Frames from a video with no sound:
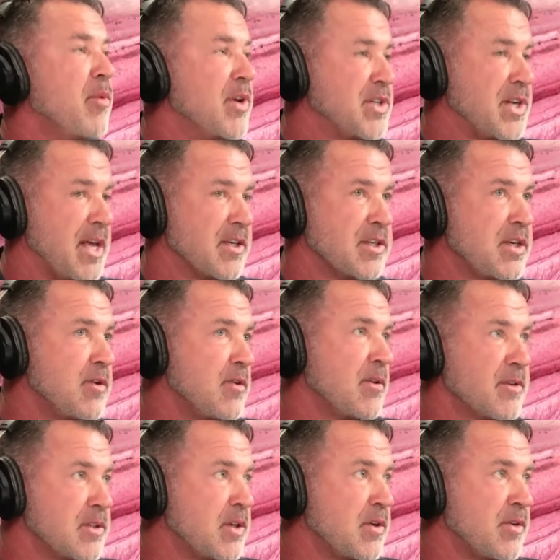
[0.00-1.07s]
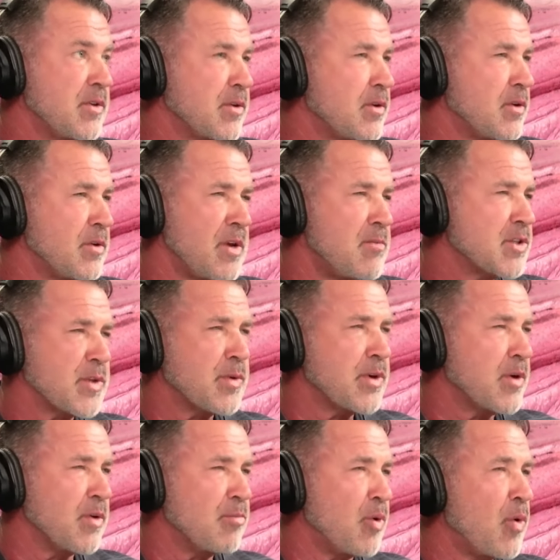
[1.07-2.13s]
She had this cute little 2-year-old, almost
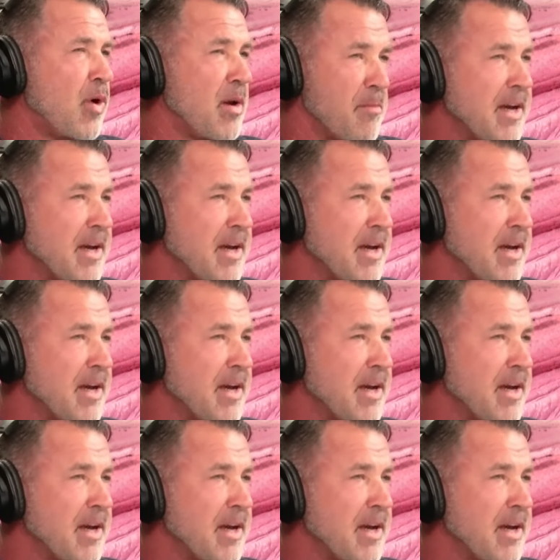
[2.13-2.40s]
3-year-old boy, and my